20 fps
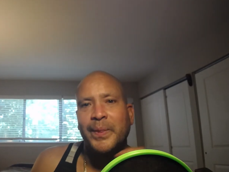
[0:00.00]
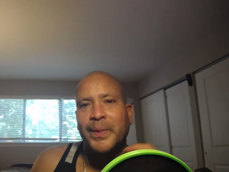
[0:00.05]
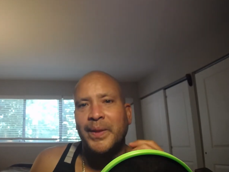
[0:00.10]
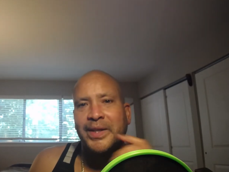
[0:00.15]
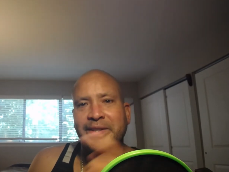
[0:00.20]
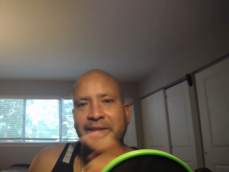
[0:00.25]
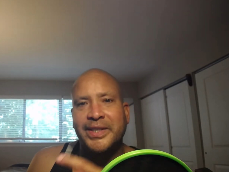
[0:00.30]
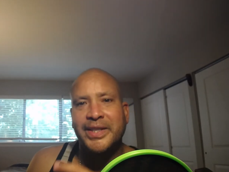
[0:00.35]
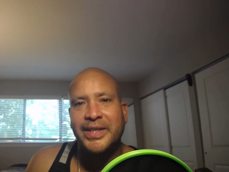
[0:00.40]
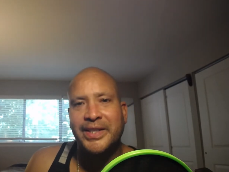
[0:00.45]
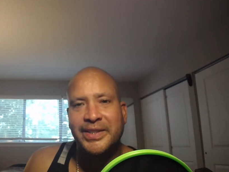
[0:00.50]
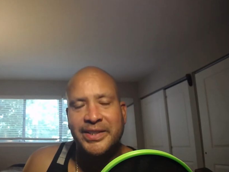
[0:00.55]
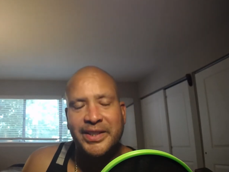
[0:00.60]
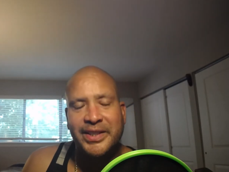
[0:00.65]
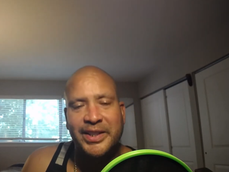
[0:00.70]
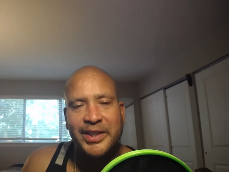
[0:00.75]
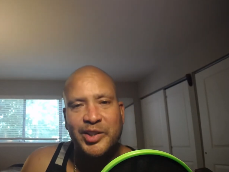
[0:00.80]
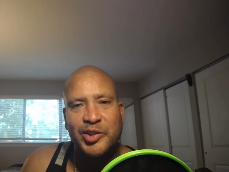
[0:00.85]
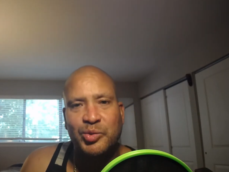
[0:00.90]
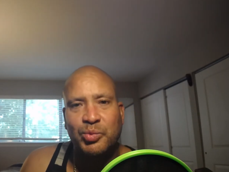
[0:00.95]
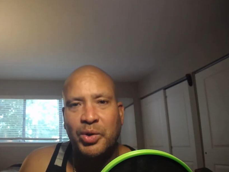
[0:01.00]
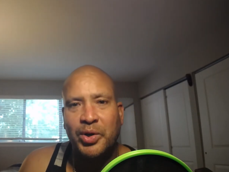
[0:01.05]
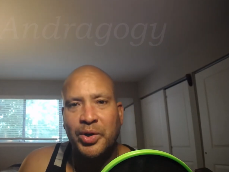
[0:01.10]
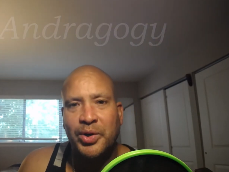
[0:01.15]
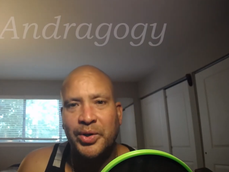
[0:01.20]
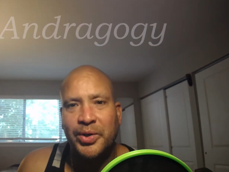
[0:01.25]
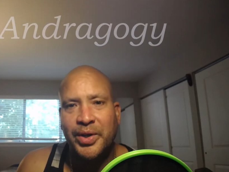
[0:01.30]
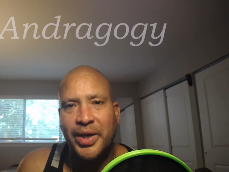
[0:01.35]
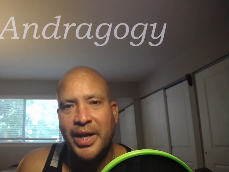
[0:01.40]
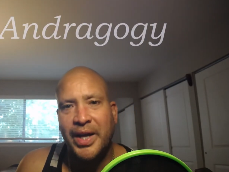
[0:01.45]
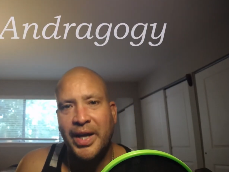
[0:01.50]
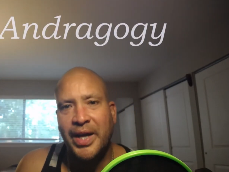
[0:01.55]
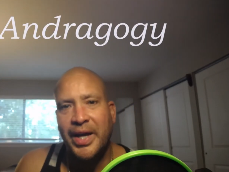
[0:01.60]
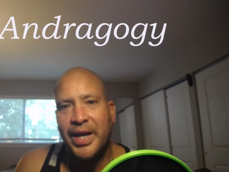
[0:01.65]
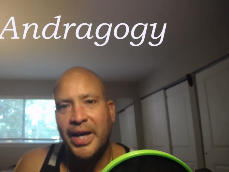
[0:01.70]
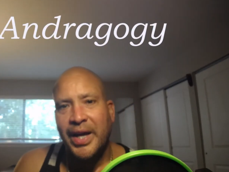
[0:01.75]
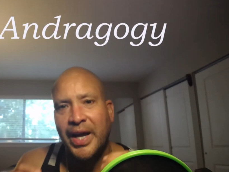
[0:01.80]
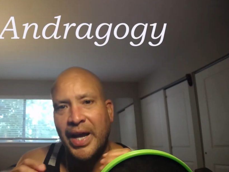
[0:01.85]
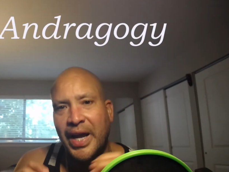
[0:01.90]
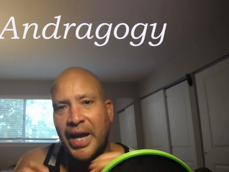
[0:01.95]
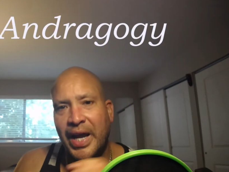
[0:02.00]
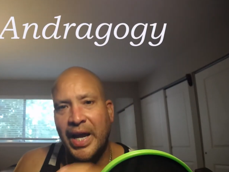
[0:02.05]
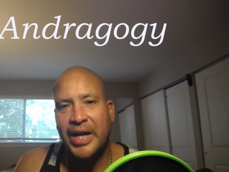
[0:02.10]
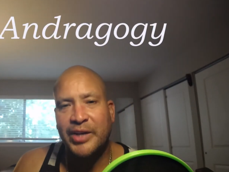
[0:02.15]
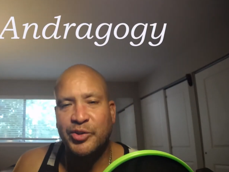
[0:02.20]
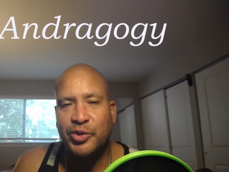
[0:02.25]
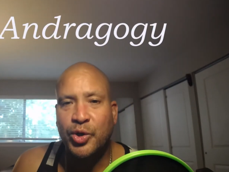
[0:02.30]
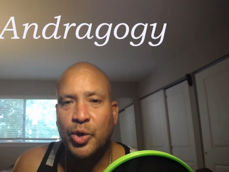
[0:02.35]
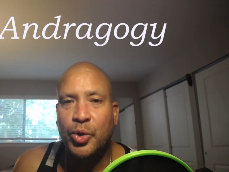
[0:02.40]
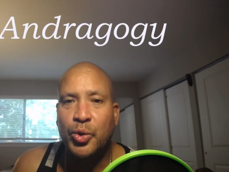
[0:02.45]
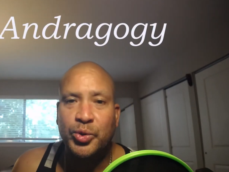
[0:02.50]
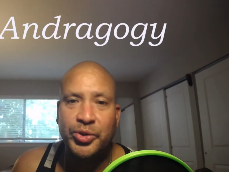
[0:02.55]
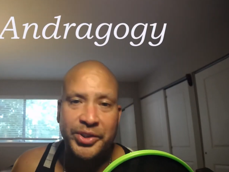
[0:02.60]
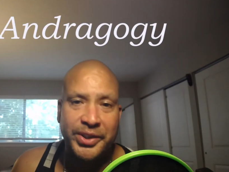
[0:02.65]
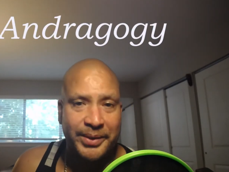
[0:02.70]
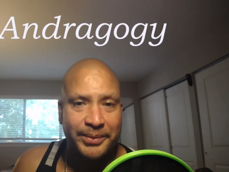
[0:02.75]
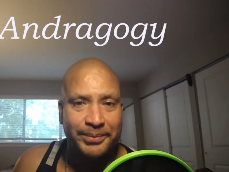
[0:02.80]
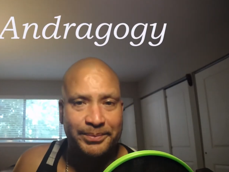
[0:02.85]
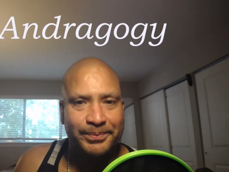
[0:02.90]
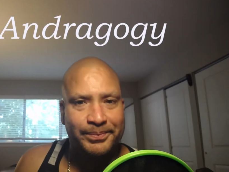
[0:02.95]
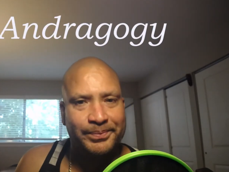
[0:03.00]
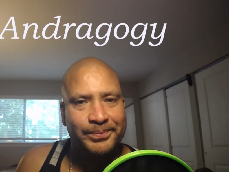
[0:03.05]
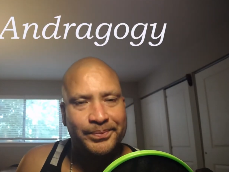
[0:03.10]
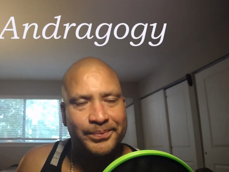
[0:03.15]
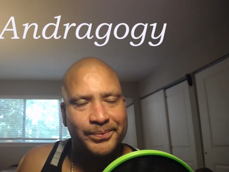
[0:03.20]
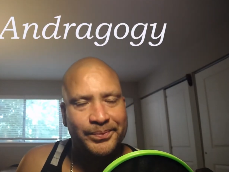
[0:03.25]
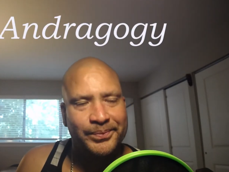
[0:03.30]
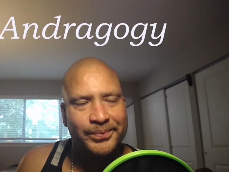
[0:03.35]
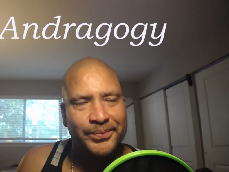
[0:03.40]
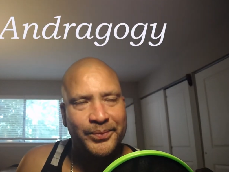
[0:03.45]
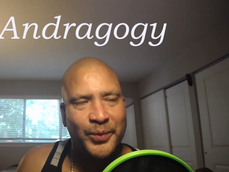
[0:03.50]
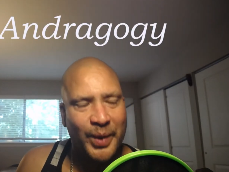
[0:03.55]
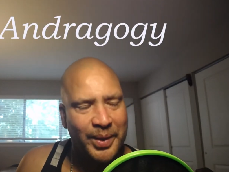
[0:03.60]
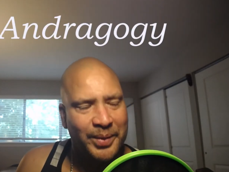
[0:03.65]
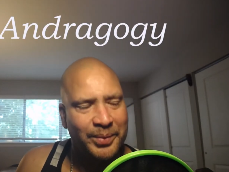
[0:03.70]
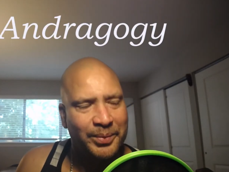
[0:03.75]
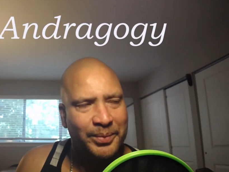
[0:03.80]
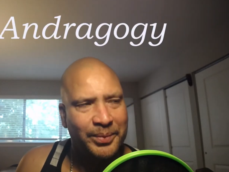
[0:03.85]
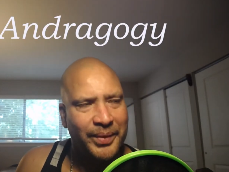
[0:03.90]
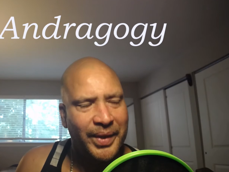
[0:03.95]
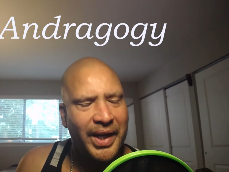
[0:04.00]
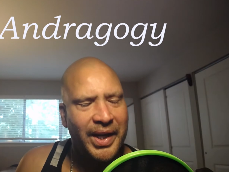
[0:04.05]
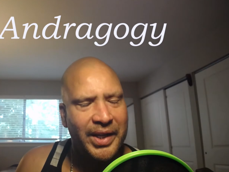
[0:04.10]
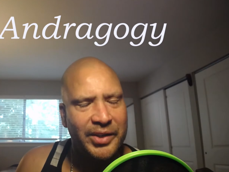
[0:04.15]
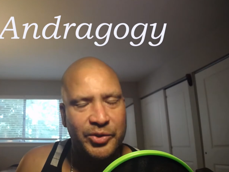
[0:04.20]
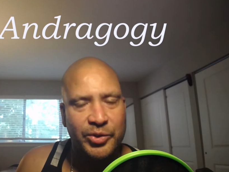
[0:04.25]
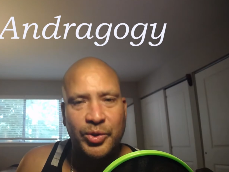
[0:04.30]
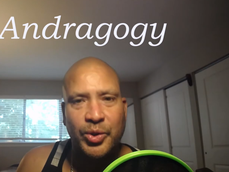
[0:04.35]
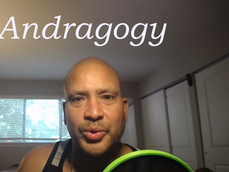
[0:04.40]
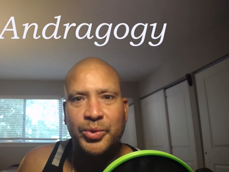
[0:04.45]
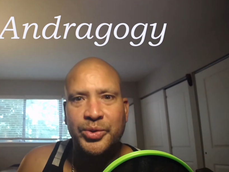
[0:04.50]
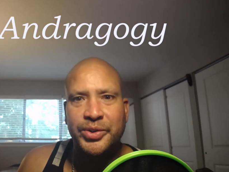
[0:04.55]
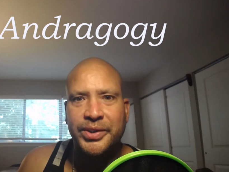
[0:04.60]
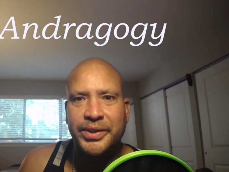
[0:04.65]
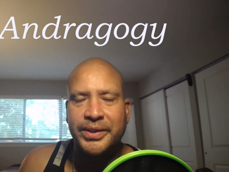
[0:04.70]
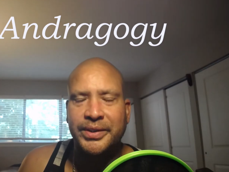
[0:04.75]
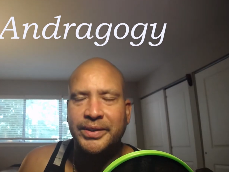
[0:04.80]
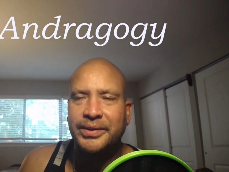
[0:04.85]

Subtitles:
Let's get into this word, Andragogy. Right? Andragogy.